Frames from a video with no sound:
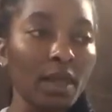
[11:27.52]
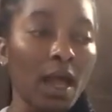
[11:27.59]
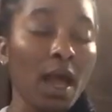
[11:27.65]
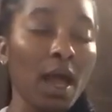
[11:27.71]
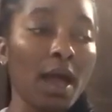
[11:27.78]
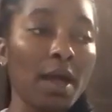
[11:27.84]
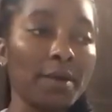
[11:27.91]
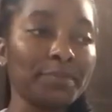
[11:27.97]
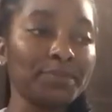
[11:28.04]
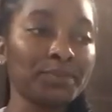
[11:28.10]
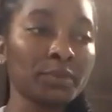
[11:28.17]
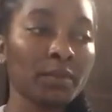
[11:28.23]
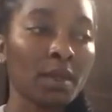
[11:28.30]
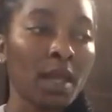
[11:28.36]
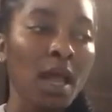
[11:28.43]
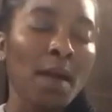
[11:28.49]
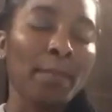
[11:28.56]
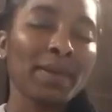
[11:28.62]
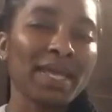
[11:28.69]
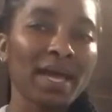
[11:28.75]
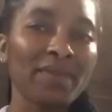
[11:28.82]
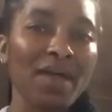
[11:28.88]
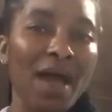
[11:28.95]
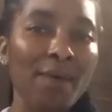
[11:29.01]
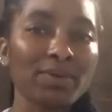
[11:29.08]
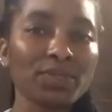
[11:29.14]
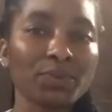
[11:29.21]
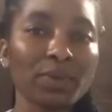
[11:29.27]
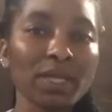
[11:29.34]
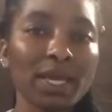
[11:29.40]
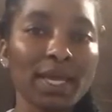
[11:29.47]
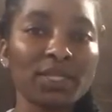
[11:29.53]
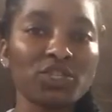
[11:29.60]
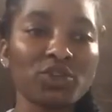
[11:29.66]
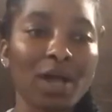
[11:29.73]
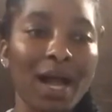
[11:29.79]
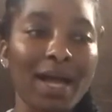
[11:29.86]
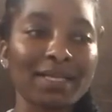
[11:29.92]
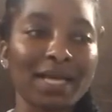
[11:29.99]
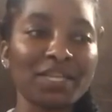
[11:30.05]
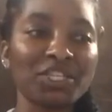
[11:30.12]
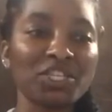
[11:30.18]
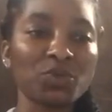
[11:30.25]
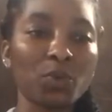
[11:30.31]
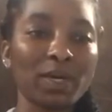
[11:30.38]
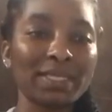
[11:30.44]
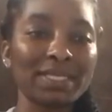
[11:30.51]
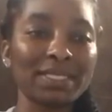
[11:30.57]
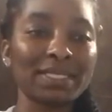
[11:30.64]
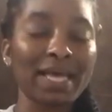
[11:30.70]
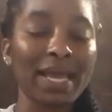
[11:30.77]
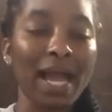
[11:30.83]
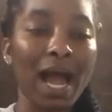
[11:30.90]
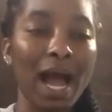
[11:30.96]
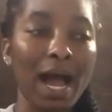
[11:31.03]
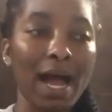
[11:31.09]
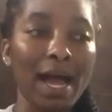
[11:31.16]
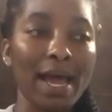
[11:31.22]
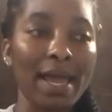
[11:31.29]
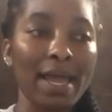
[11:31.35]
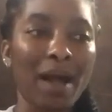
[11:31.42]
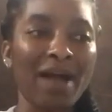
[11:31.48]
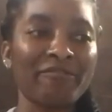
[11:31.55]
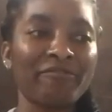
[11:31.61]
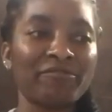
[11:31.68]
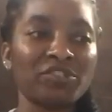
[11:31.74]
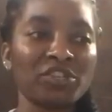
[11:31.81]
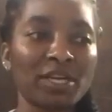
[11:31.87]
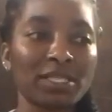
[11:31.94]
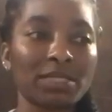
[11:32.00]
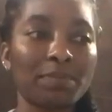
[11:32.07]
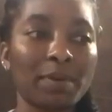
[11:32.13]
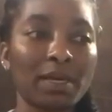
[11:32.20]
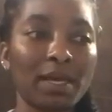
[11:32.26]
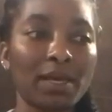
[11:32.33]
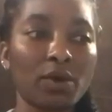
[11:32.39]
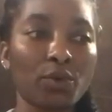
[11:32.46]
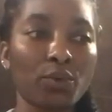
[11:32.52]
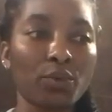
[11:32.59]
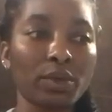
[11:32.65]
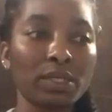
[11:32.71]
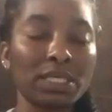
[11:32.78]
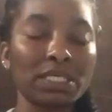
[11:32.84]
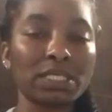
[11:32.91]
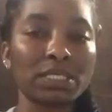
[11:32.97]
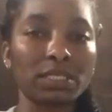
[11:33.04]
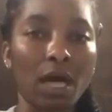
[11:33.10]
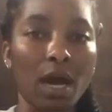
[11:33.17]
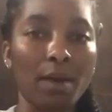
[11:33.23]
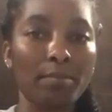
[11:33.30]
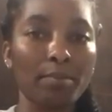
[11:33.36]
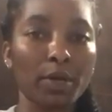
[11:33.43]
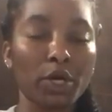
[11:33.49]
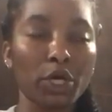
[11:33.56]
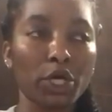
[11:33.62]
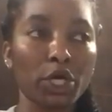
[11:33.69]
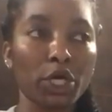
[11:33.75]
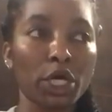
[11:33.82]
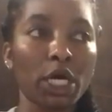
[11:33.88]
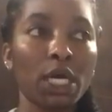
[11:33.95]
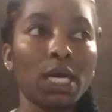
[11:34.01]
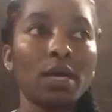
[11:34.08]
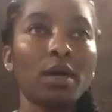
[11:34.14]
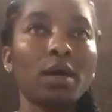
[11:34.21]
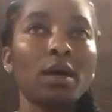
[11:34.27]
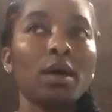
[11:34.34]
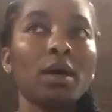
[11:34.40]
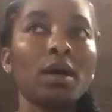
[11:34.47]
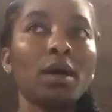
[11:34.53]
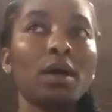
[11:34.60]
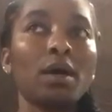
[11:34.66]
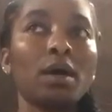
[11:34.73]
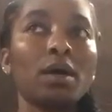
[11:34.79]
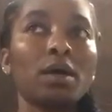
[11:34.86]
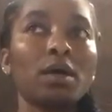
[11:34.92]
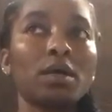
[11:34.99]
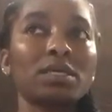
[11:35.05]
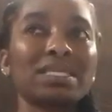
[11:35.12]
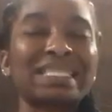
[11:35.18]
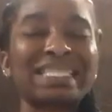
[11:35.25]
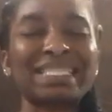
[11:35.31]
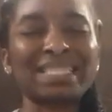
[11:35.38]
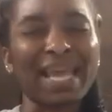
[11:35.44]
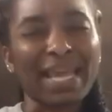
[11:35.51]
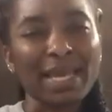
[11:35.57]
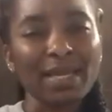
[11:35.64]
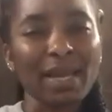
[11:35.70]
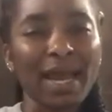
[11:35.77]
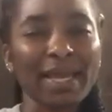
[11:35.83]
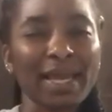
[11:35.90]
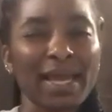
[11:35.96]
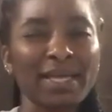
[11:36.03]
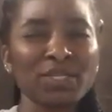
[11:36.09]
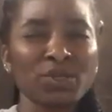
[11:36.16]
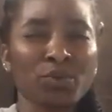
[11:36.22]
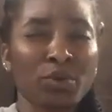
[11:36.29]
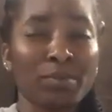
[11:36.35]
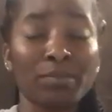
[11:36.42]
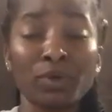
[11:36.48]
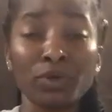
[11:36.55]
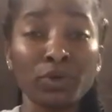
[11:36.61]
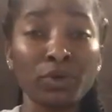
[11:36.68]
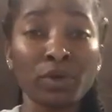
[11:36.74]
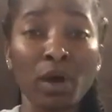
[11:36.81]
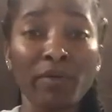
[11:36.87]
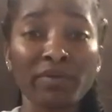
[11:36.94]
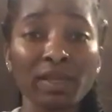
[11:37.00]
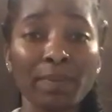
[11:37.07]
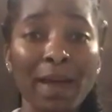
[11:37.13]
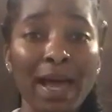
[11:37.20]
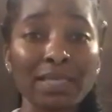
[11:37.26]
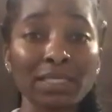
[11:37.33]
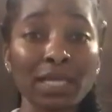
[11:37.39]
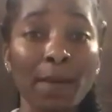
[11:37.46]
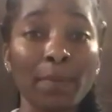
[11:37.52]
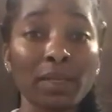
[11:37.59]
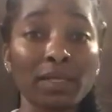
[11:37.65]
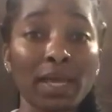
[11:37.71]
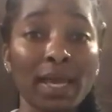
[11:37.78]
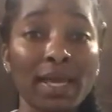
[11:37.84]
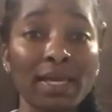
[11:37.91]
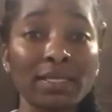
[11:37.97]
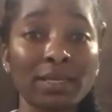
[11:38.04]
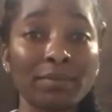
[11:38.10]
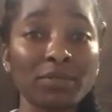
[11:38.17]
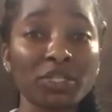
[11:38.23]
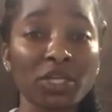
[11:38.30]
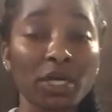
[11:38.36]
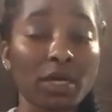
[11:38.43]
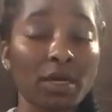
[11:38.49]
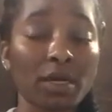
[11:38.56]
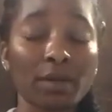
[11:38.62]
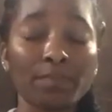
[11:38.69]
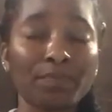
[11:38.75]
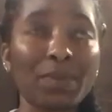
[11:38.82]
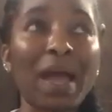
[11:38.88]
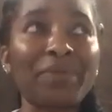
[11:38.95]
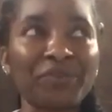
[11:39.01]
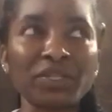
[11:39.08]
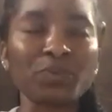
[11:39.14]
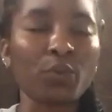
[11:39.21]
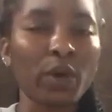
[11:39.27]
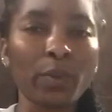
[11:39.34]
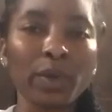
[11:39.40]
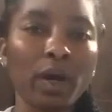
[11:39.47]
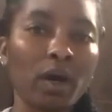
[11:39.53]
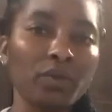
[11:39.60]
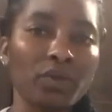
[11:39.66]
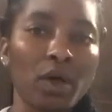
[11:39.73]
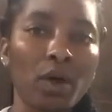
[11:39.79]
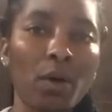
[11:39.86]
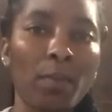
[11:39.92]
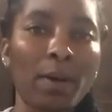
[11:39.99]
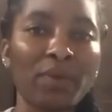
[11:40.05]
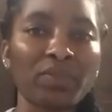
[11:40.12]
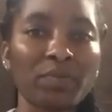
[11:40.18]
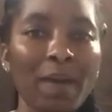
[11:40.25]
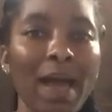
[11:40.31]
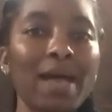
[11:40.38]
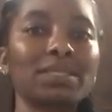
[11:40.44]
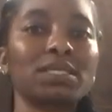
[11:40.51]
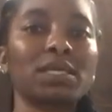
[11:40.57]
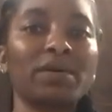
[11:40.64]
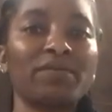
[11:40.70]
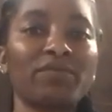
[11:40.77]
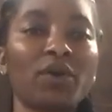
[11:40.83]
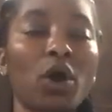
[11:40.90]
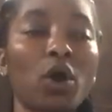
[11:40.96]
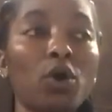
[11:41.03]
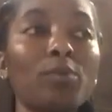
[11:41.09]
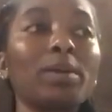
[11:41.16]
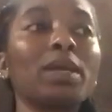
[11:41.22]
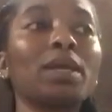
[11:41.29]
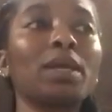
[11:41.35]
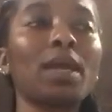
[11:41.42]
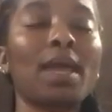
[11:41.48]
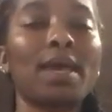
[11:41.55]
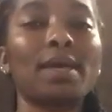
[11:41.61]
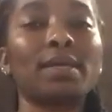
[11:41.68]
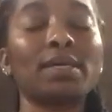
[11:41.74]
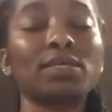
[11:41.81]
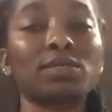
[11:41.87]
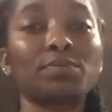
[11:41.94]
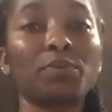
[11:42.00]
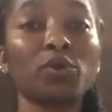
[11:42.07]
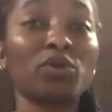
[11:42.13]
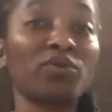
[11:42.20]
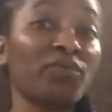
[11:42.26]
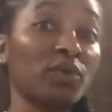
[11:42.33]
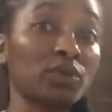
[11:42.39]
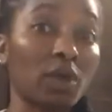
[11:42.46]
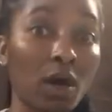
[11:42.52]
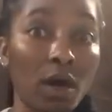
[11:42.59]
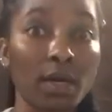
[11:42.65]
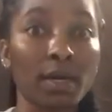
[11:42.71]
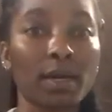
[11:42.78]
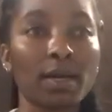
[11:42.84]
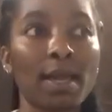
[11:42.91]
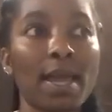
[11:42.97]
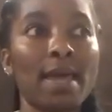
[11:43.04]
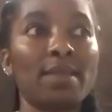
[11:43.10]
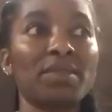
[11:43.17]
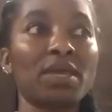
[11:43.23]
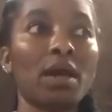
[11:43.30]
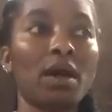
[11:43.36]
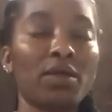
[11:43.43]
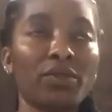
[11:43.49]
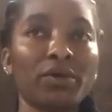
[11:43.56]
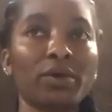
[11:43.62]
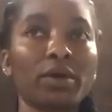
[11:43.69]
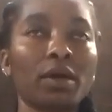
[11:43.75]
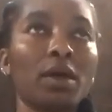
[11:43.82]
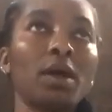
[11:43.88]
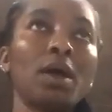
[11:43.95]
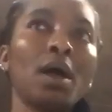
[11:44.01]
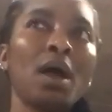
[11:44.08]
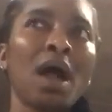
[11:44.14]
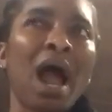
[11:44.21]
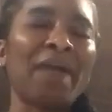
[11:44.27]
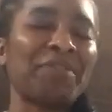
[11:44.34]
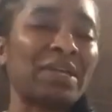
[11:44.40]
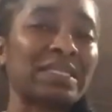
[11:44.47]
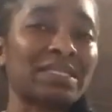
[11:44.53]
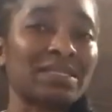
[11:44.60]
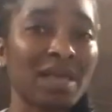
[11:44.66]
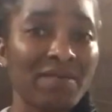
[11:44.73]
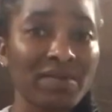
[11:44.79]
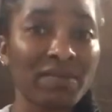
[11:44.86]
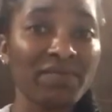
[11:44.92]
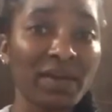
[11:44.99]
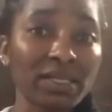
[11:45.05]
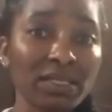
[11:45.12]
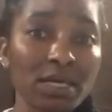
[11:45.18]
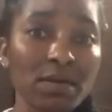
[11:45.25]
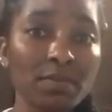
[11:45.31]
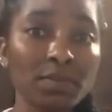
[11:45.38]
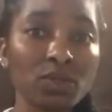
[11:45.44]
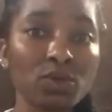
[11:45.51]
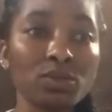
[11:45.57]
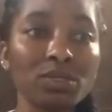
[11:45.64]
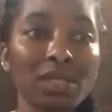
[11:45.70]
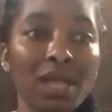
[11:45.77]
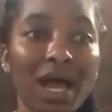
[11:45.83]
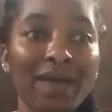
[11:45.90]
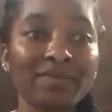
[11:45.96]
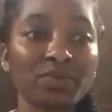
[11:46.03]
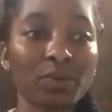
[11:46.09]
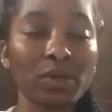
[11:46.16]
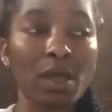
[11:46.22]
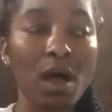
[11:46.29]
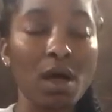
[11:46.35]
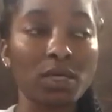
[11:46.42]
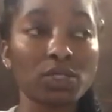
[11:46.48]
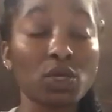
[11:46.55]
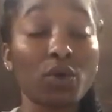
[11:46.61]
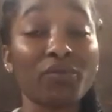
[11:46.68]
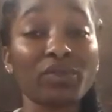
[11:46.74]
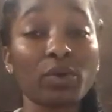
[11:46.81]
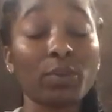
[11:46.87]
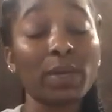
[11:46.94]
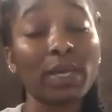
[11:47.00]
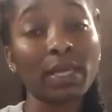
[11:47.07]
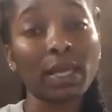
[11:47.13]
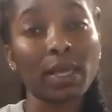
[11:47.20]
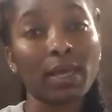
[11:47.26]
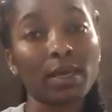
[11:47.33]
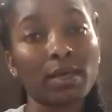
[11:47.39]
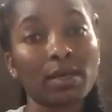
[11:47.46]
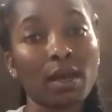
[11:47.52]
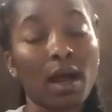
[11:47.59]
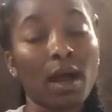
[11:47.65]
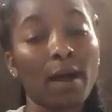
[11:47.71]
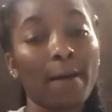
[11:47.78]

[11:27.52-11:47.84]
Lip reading: But yeah, that was really it, you guys. I just wanted to say hi. I've just been in a really somber state, I guess, or mood over the past couple of days. I'm sure at this point we all know about the passing of Kobe and his beautiful daughter and the other, I think, 7 victims whose lives were lost over the weekend.